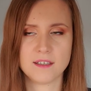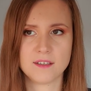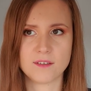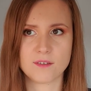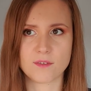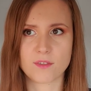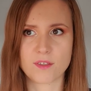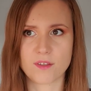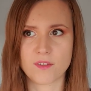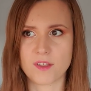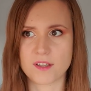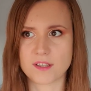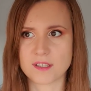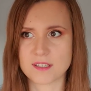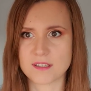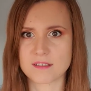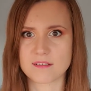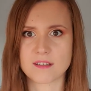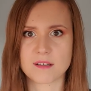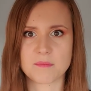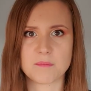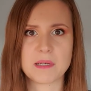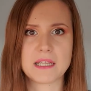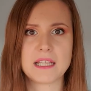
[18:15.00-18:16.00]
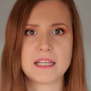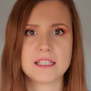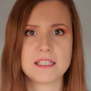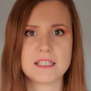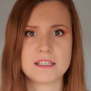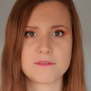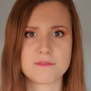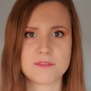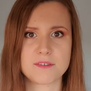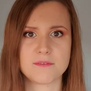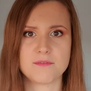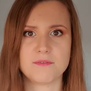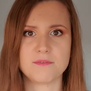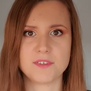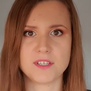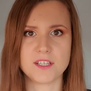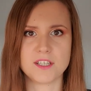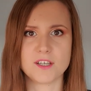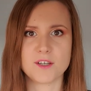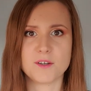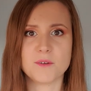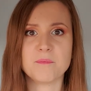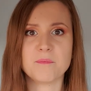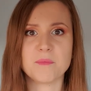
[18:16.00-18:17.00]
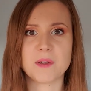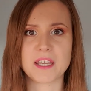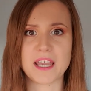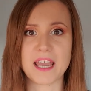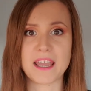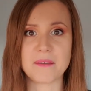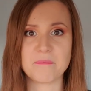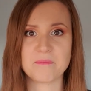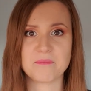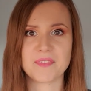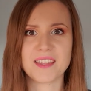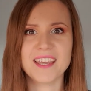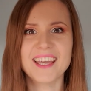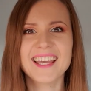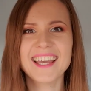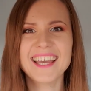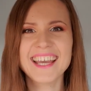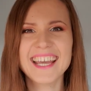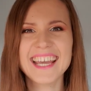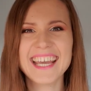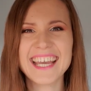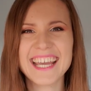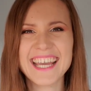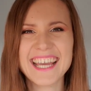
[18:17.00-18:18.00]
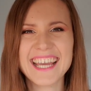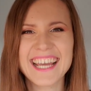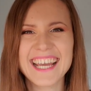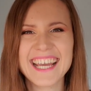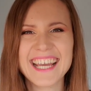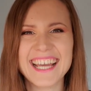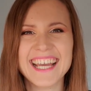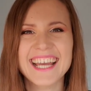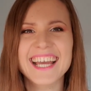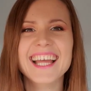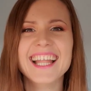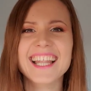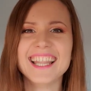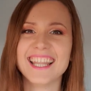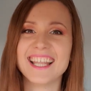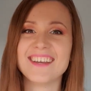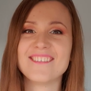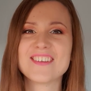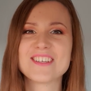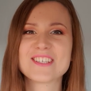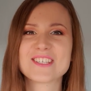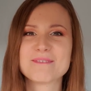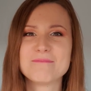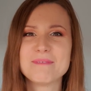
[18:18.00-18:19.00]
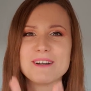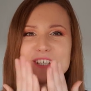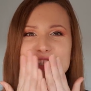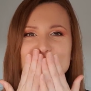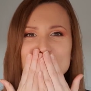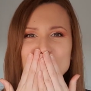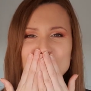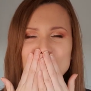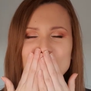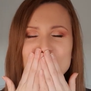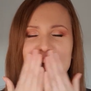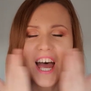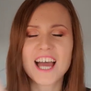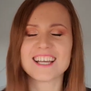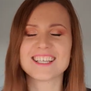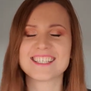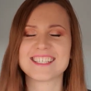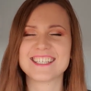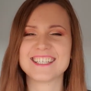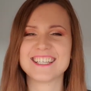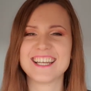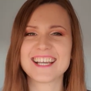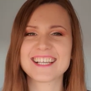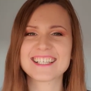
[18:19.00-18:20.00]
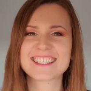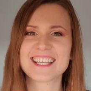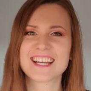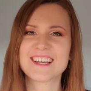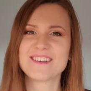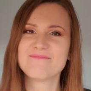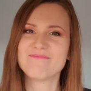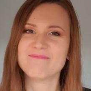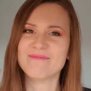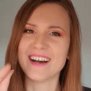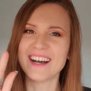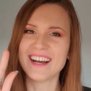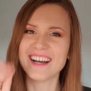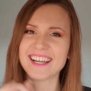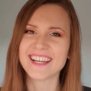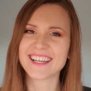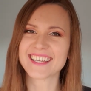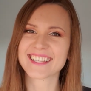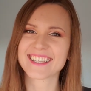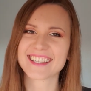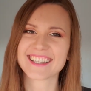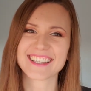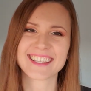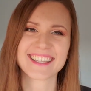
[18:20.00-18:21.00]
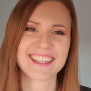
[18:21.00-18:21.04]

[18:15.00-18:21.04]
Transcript: Although that's a completely different video. Okay. Love you so much. Mwah! See you next time. Bye.